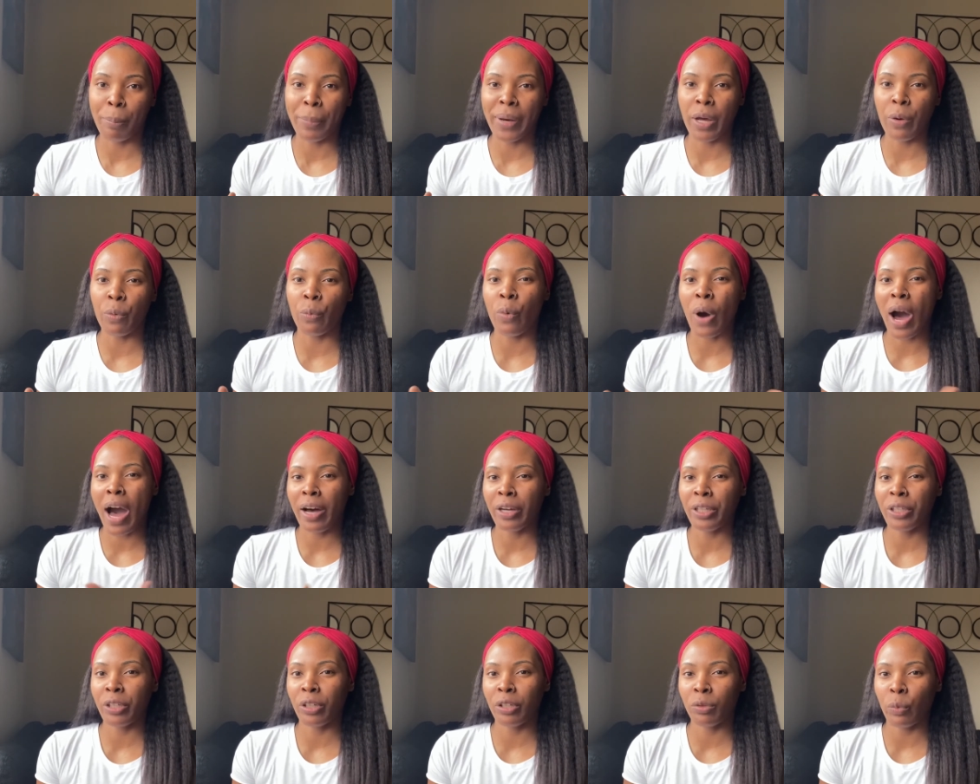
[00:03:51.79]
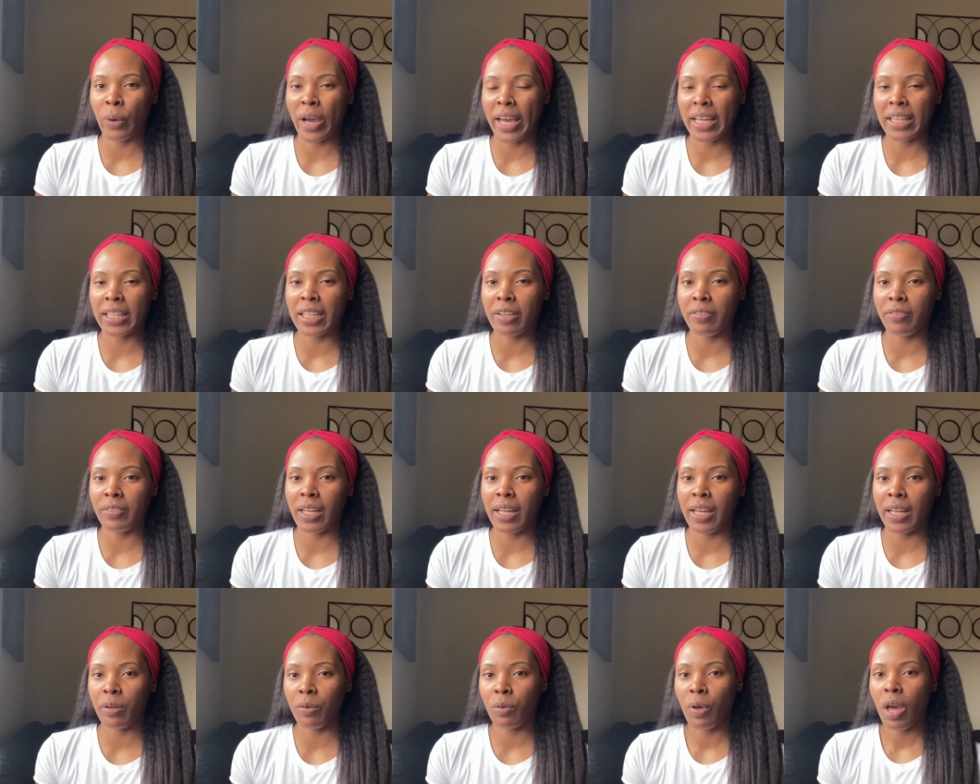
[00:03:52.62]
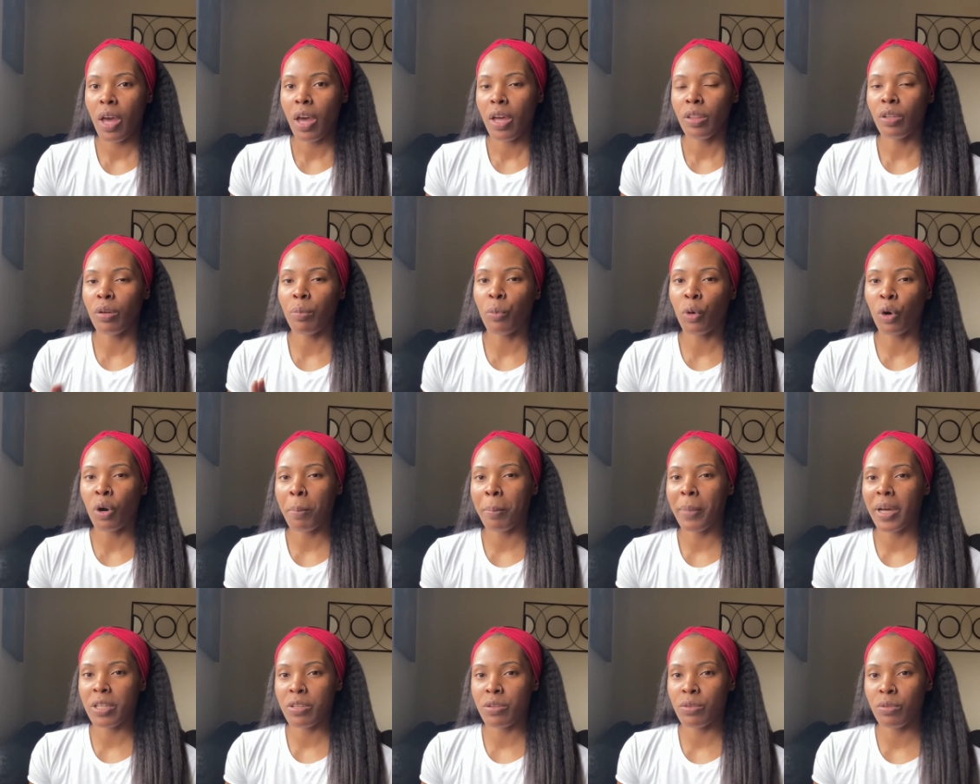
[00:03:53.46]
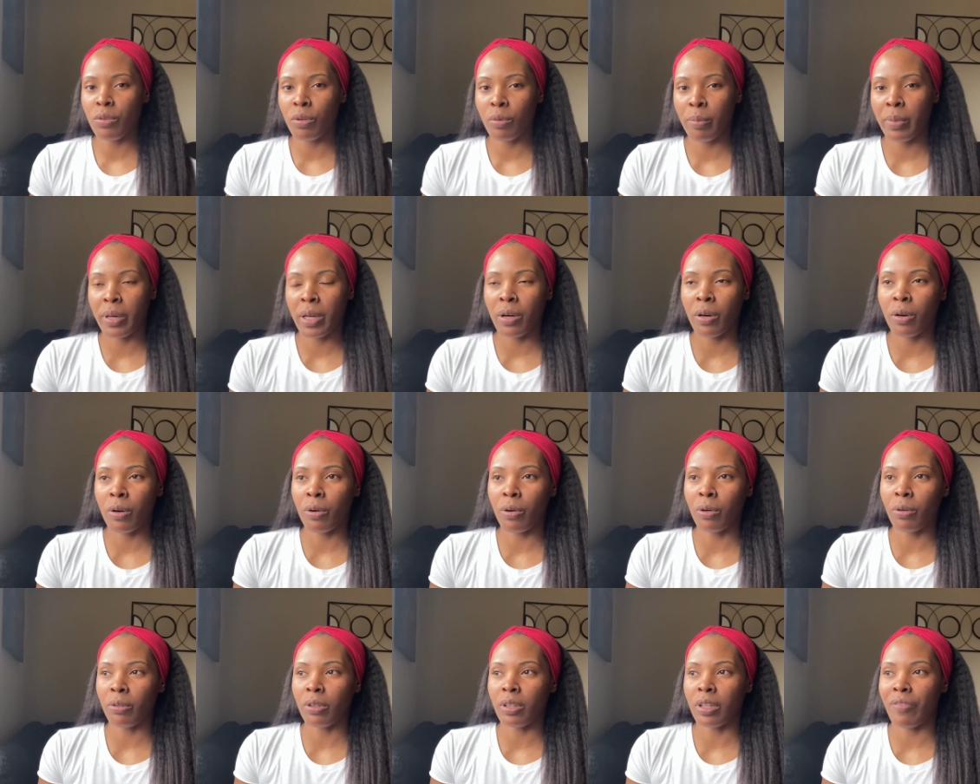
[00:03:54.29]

But while you're weightlifting, the more muscle you build,